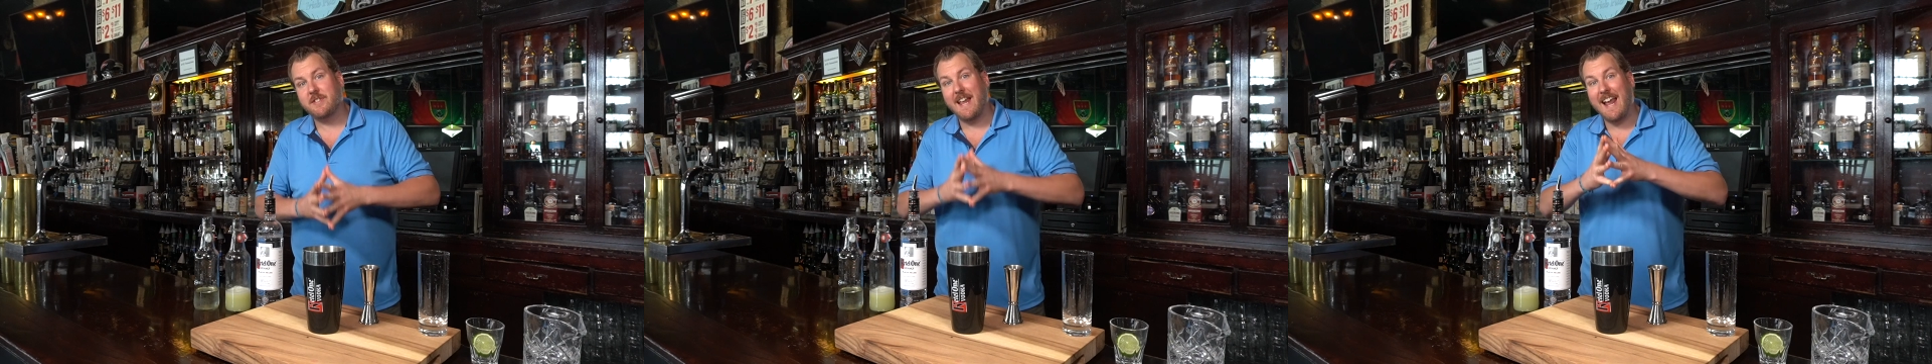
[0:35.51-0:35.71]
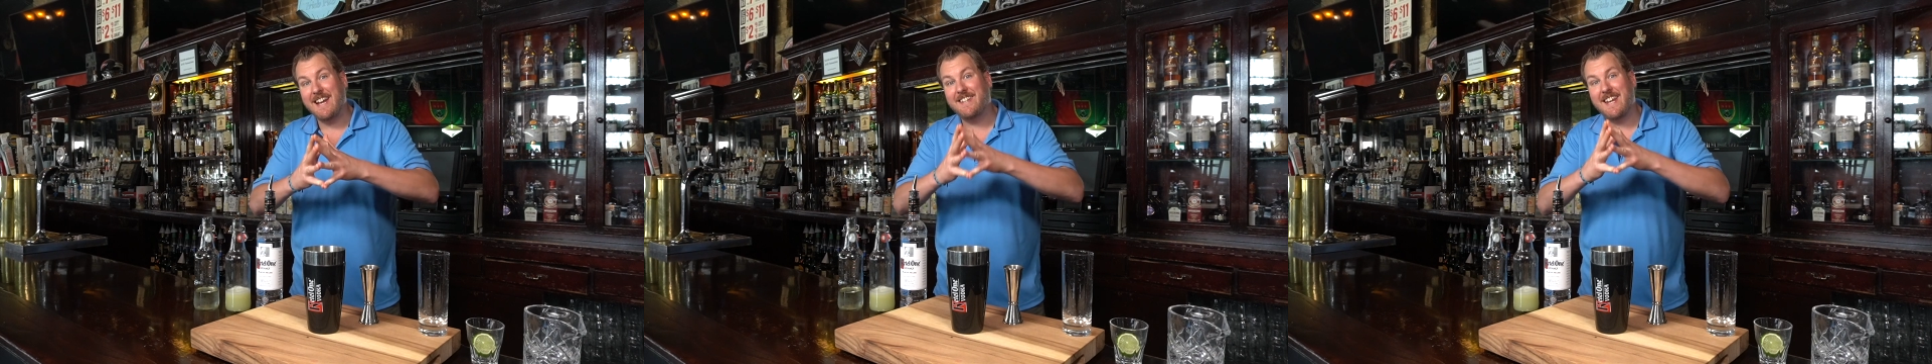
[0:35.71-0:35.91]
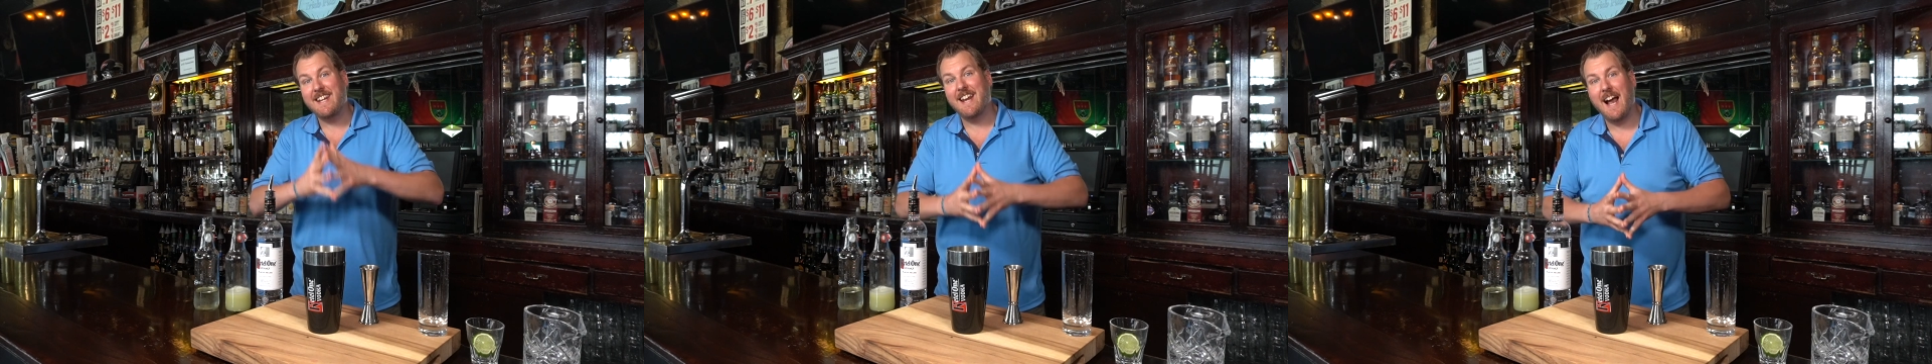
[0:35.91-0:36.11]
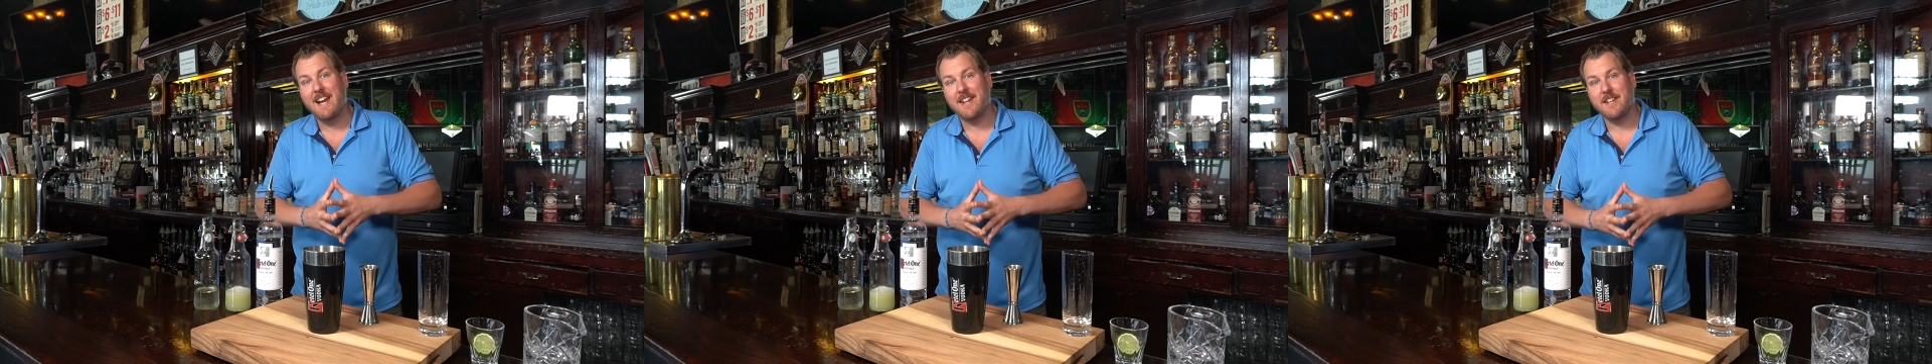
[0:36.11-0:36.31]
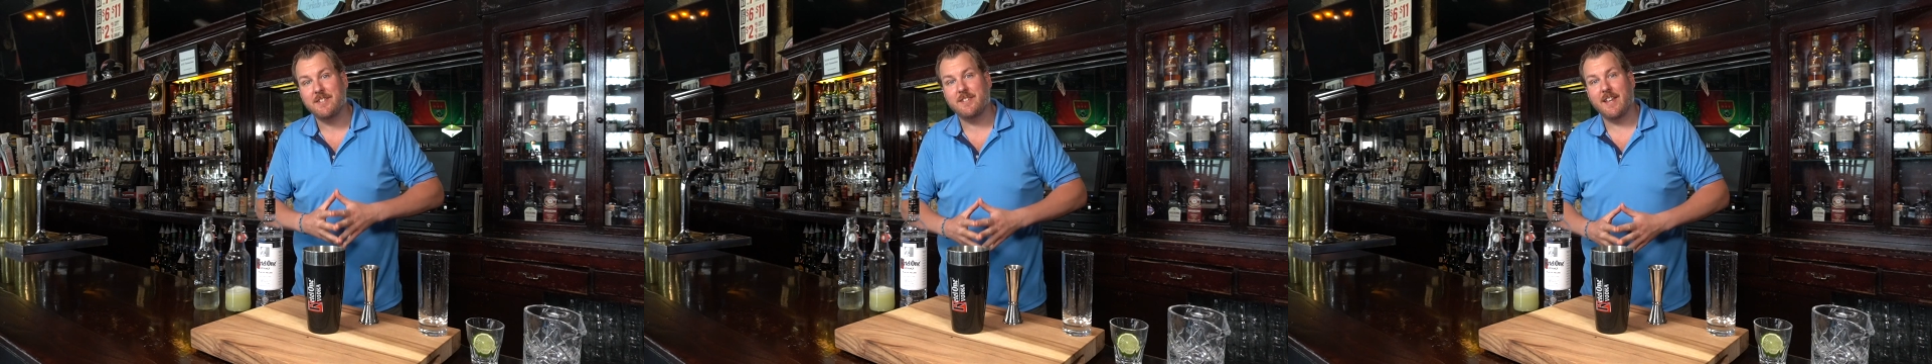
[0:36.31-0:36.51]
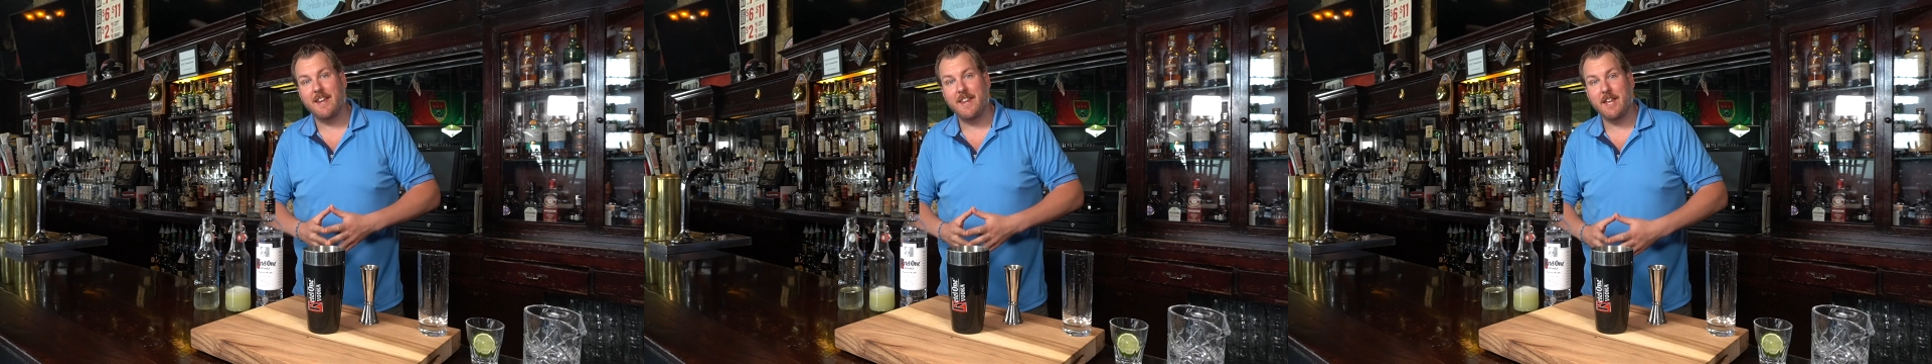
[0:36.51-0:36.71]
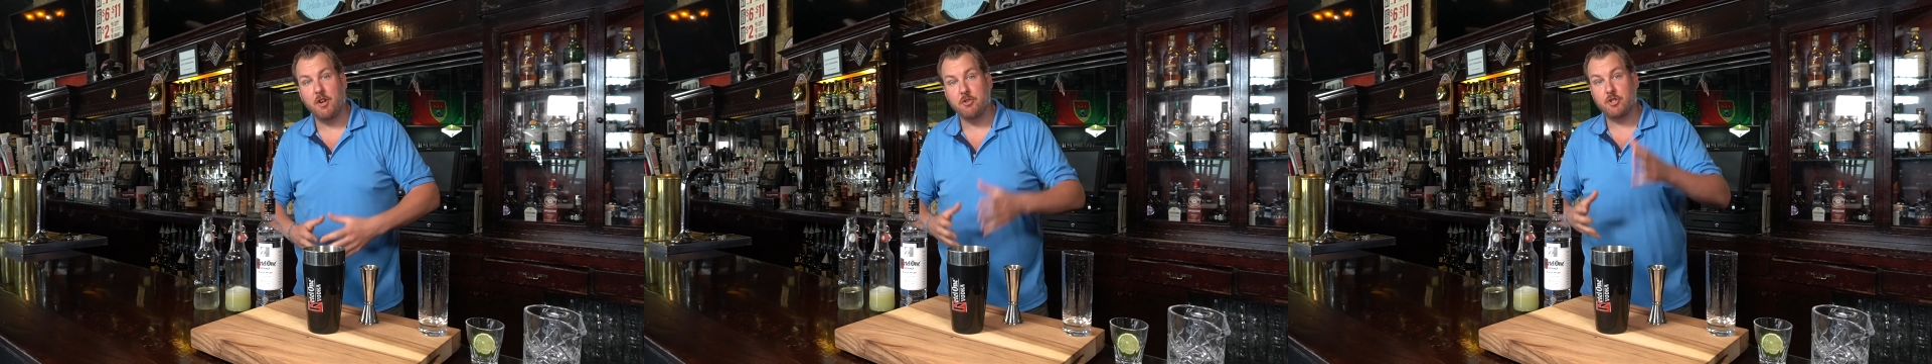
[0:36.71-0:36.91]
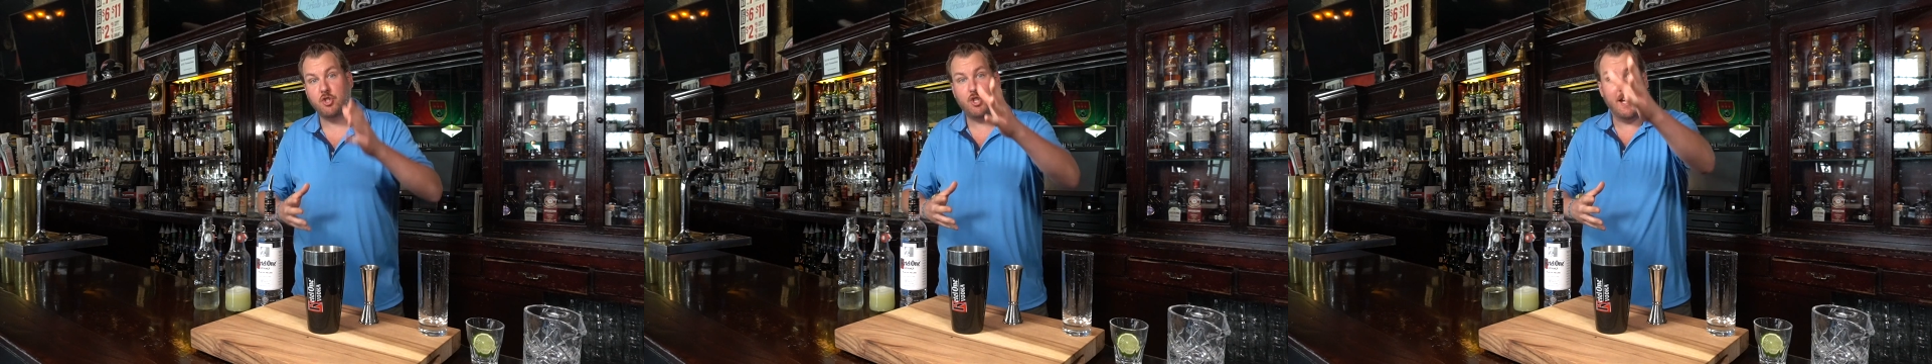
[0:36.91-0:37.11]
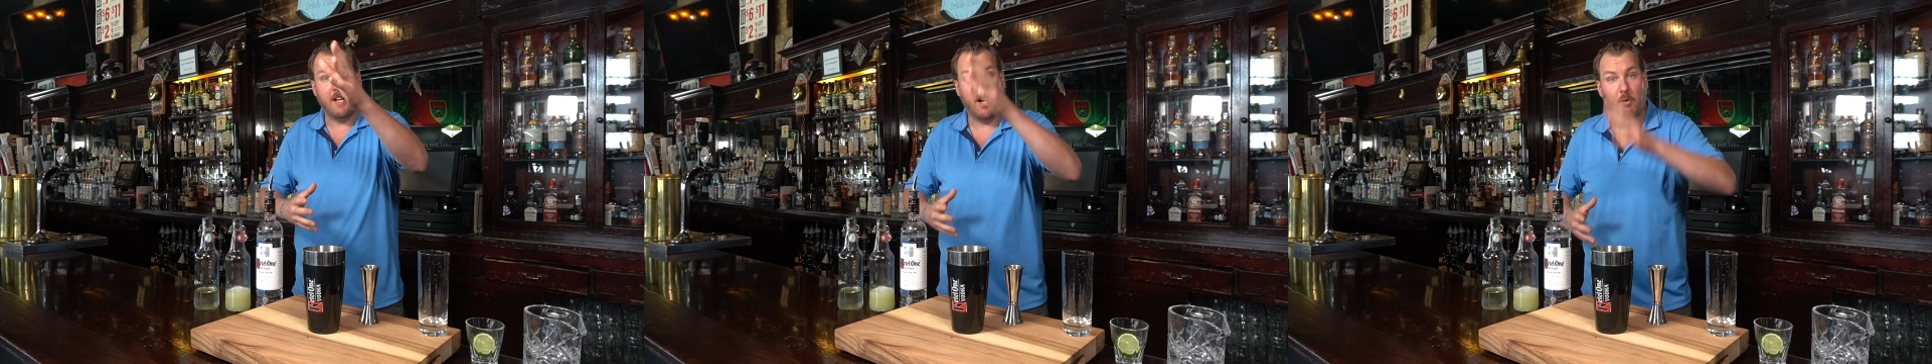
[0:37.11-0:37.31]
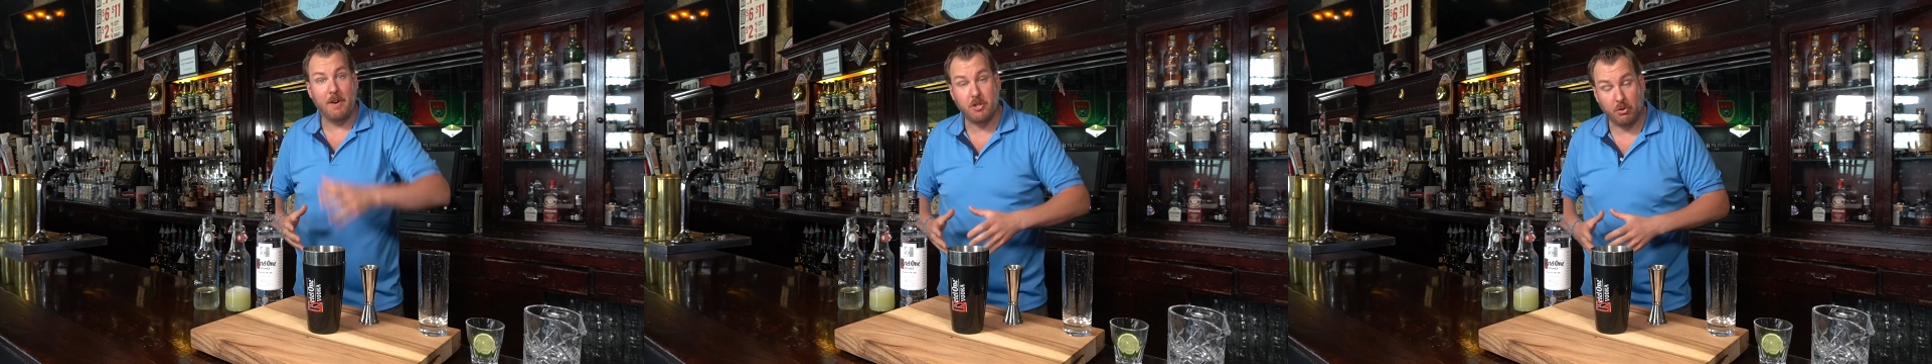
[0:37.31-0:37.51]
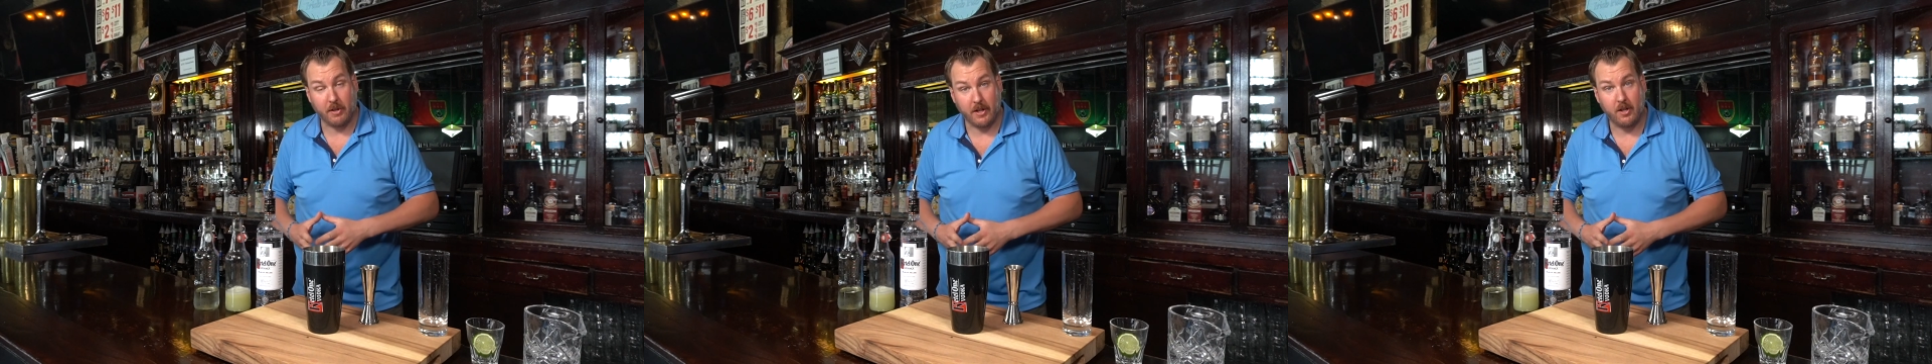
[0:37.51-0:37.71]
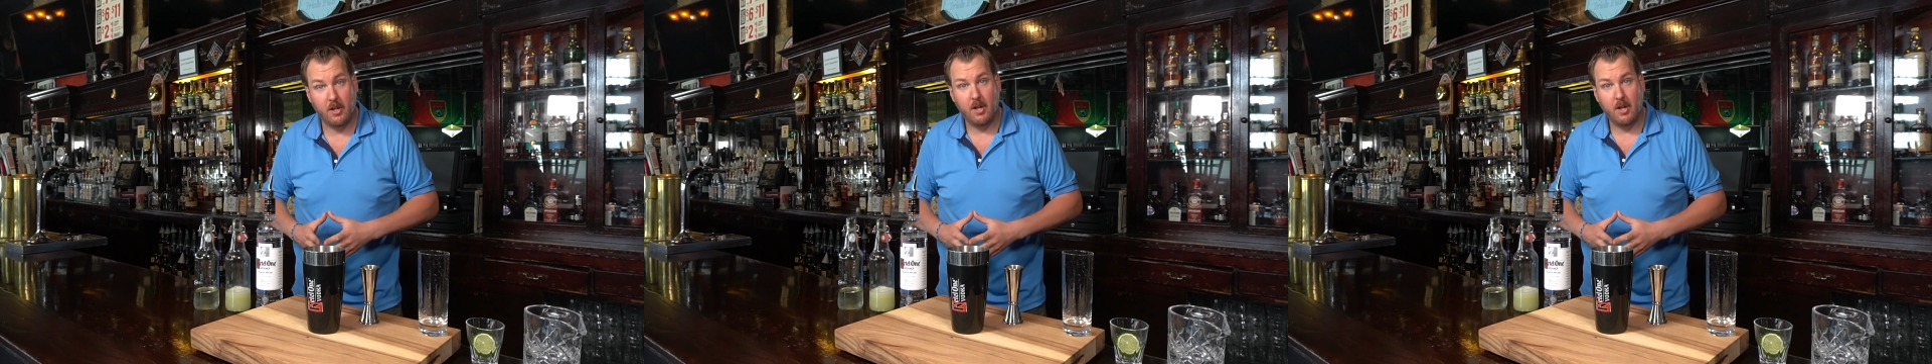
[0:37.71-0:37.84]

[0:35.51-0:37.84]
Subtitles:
1890s, and they used gin originally.